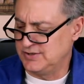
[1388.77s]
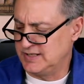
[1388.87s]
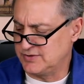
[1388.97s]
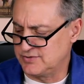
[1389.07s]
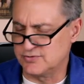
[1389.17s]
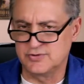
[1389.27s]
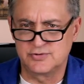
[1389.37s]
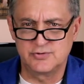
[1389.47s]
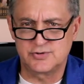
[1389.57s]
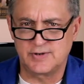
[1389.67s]
You get tr
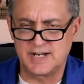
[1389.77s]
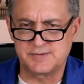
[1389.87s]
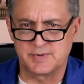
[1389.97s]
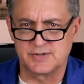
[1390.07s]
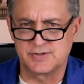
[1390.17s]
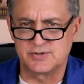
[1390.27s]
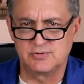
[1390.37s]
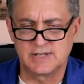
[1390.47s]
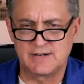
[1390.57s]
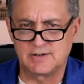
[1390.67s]
two transmitters and
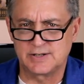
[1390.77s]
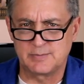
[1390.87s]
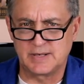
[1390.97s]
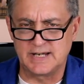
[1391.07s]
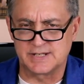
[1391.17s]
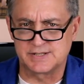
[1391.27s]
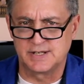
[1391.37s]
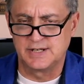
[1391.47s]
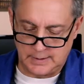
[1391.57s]
two lavalier mics.